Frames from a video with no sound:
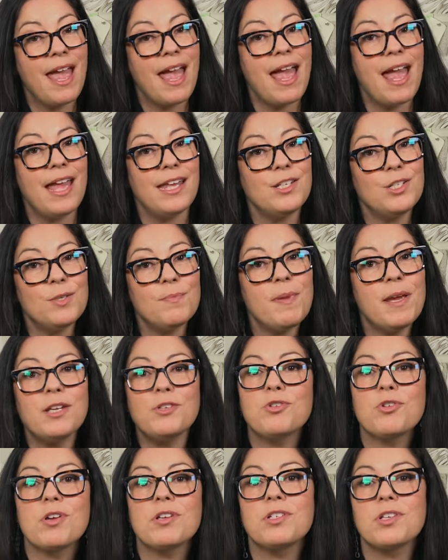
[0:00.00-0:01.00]
Head to
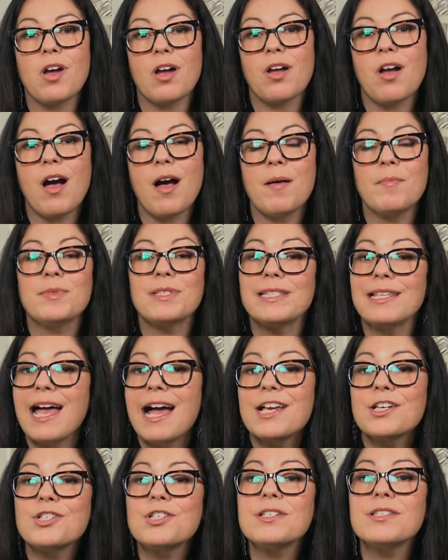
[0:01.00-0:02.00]
patreon.com
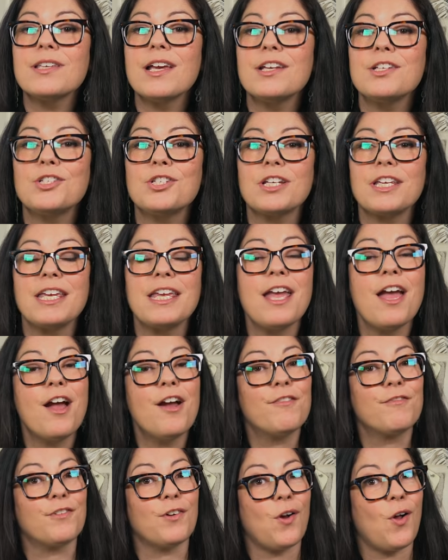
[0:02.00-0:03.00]
slash designchicky
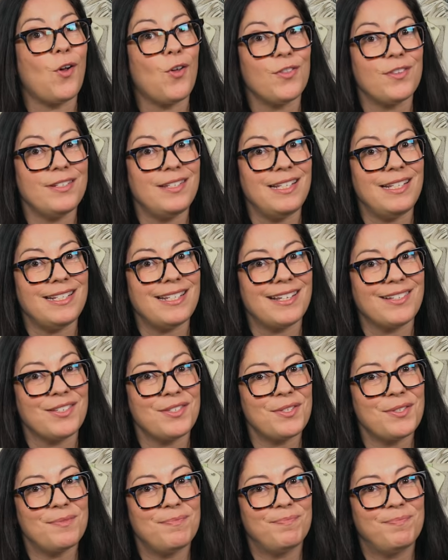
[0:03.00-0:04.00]
for all the
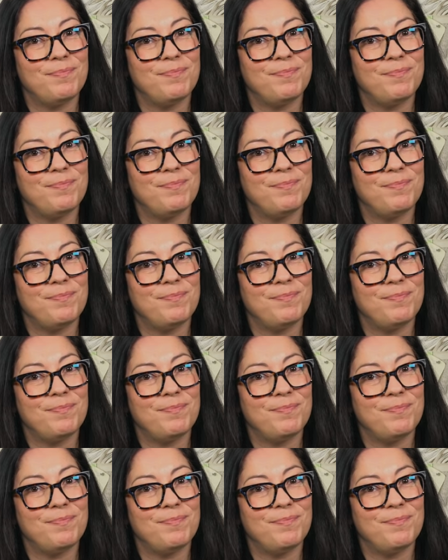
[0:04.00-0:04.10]
details.